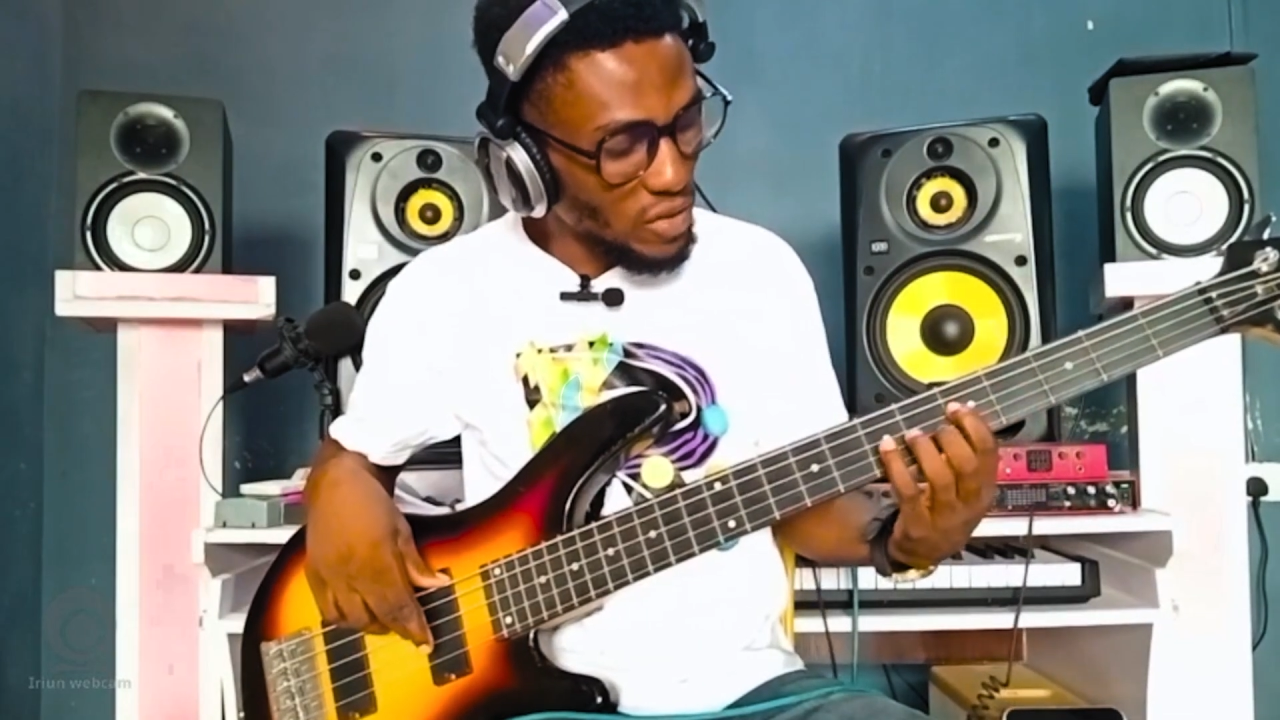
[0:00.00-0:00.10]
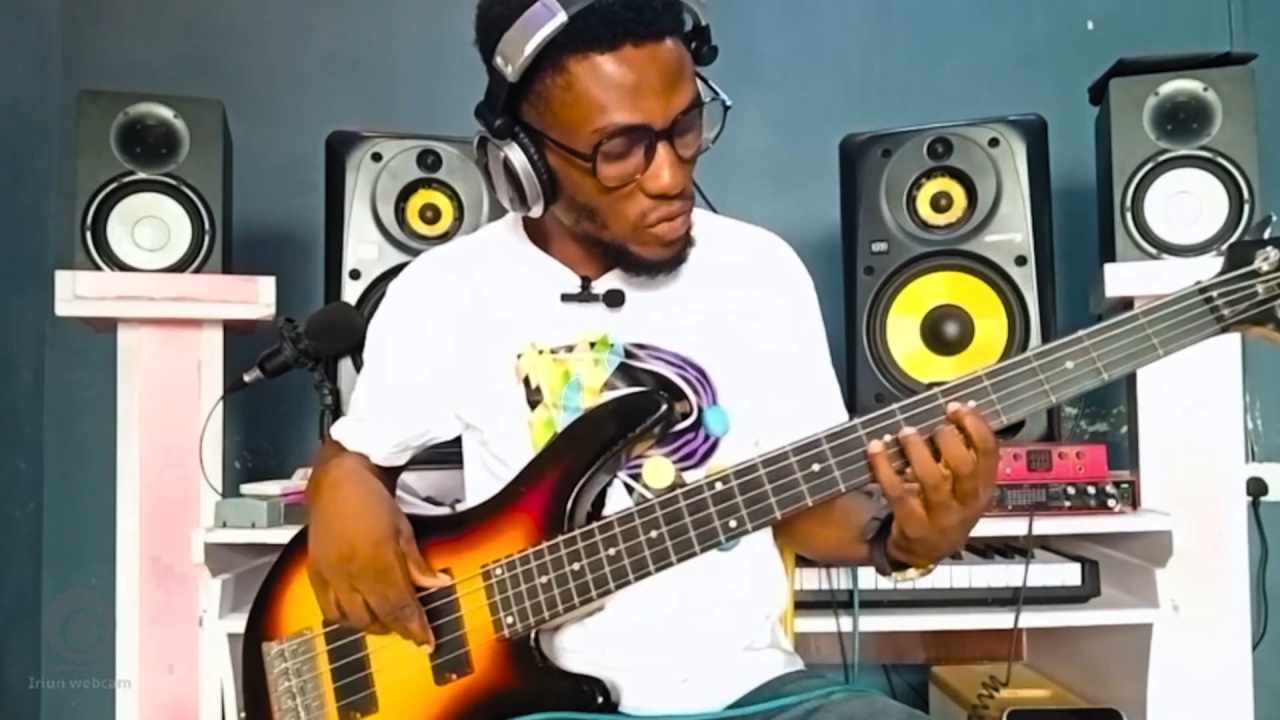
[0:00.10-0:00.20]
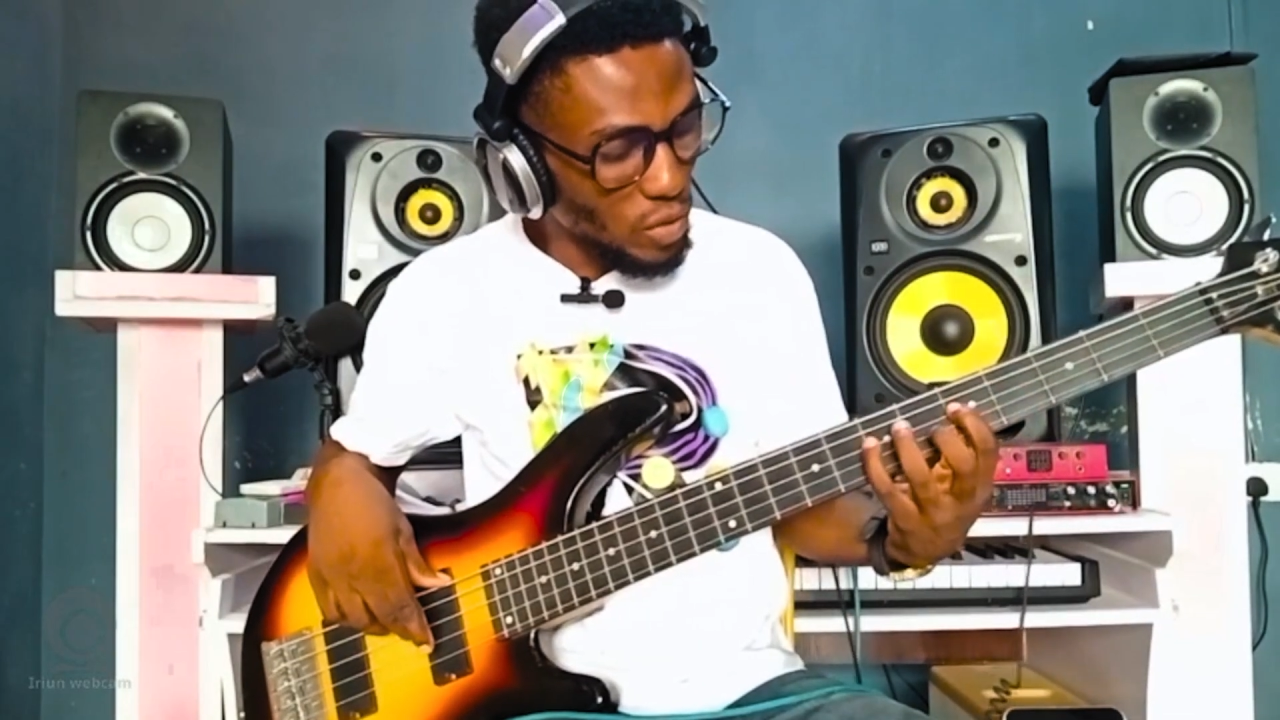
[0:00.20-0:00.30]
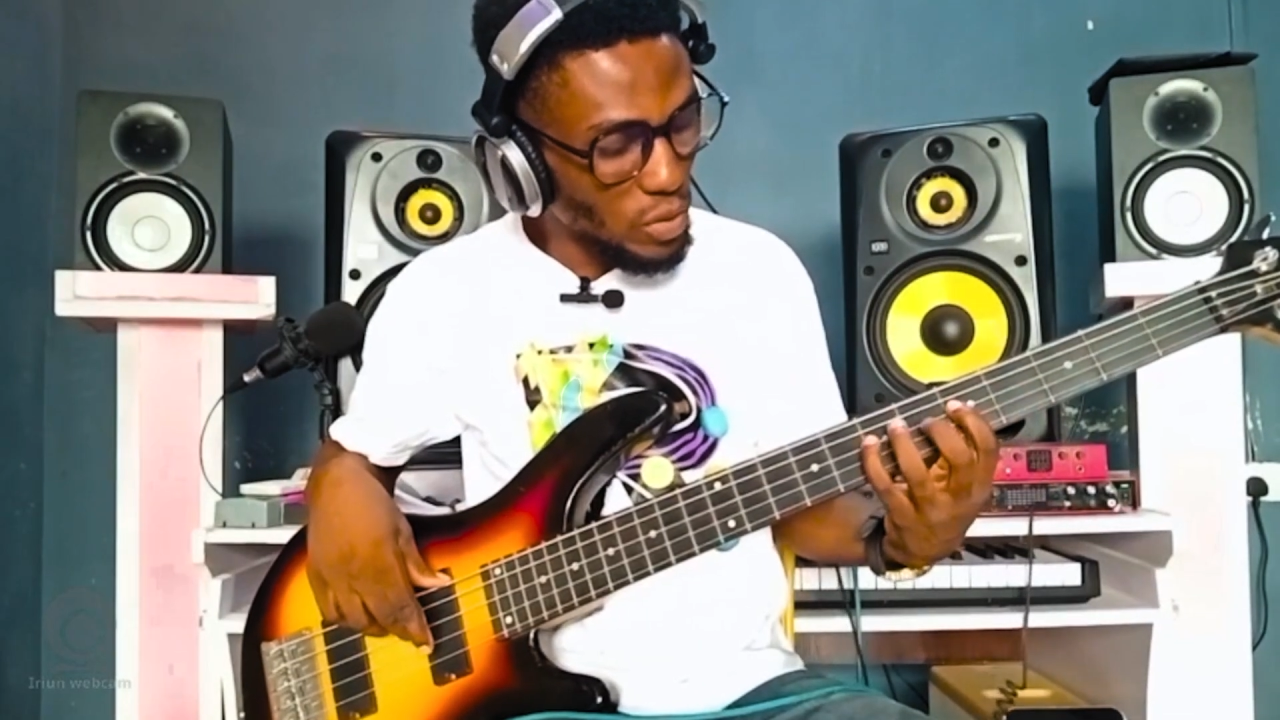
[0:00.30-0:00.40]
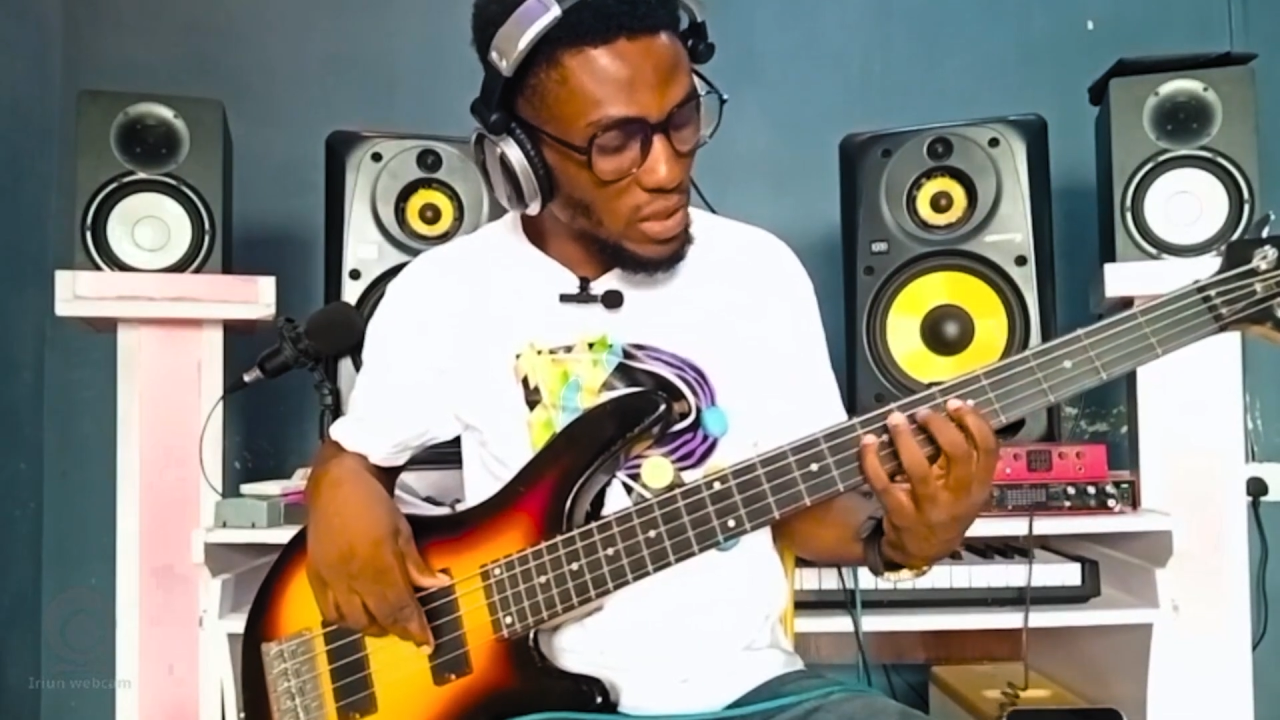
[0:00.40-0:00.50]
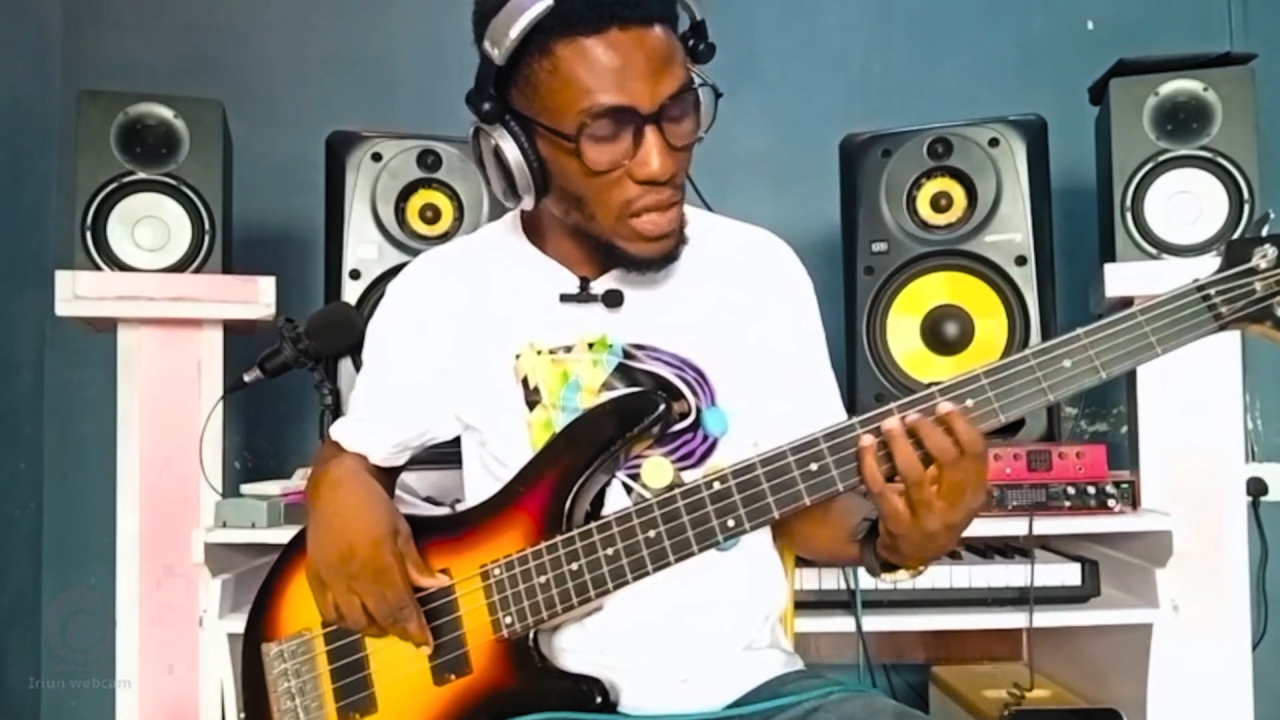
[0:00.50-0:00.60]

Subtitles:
you will see a note